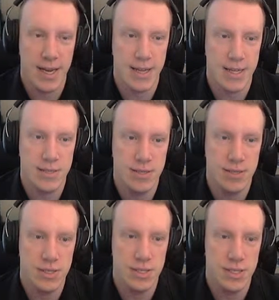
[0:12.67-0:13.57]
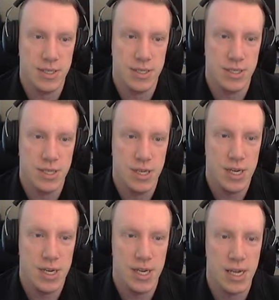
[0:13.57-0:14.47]
and
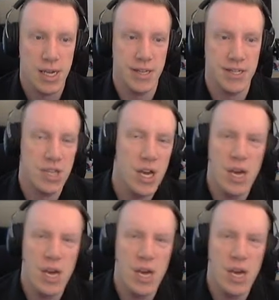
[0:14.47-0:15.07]
he is.